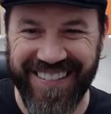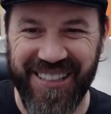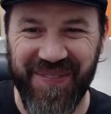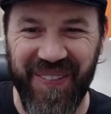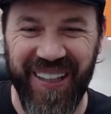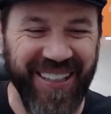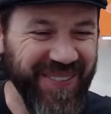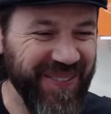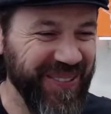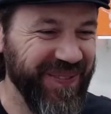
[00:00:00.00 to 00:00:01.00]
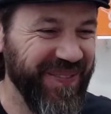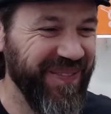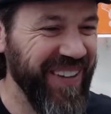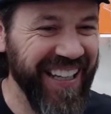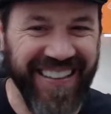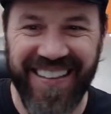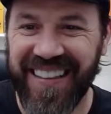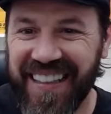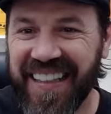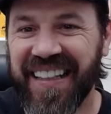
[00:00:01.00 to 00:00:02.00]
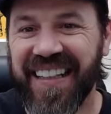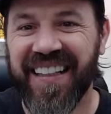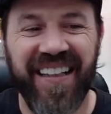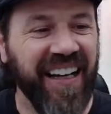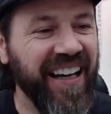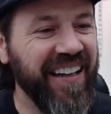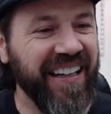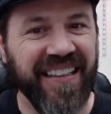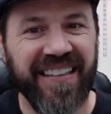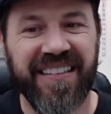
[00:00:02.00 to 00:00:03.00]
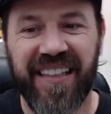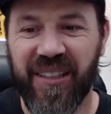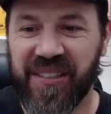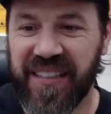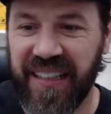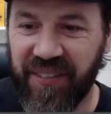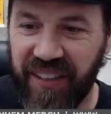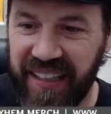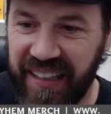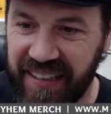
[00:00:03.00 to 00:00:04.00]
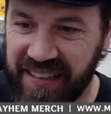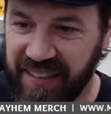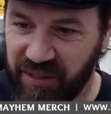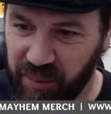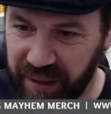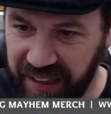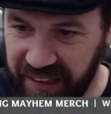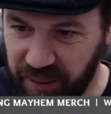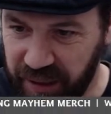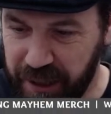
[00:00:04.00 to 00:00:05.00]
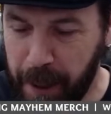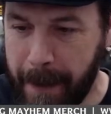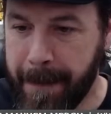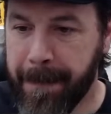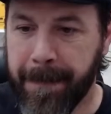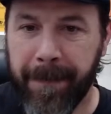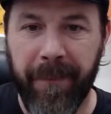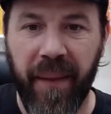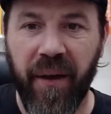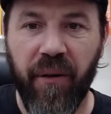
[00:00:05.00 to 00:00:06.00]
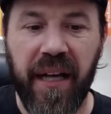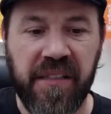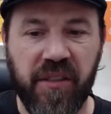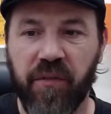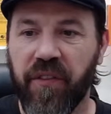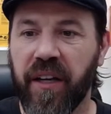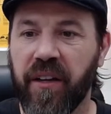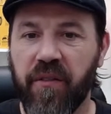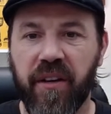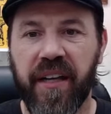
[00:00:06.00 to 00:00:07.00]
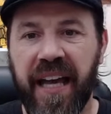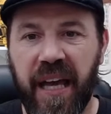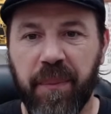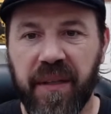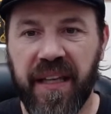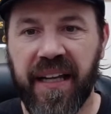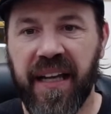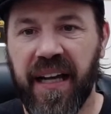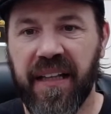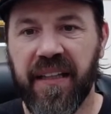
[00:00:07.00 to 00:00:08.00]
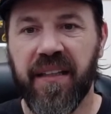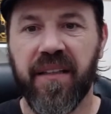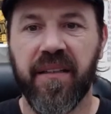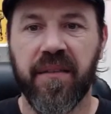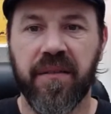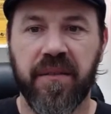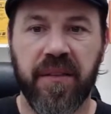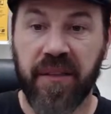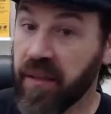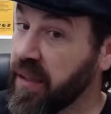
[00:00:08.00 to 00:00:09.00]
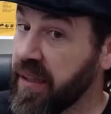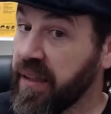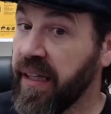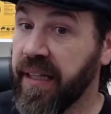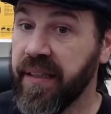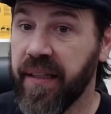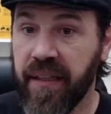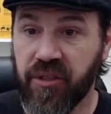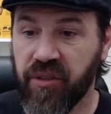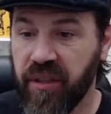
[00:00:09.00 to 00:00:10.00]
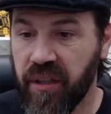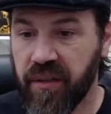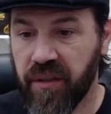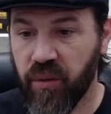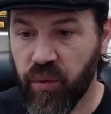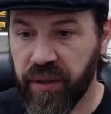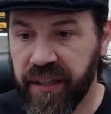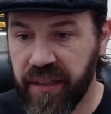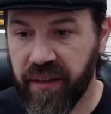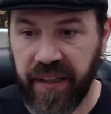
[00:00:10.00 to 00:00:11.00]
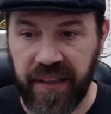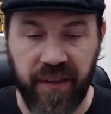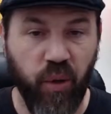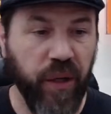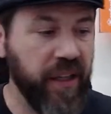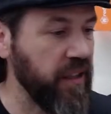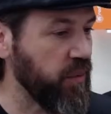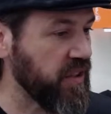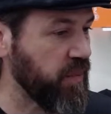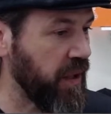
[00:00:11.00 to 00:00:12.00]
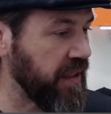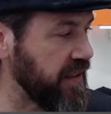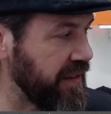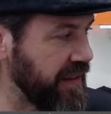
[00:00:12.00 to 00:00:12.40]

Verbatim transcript: Spider Man. Alright. Close enough, I guess. For me, anyway. Alright. So, very, very happy that Kylie Kaderna and Andrew Garner were here and quickly responded.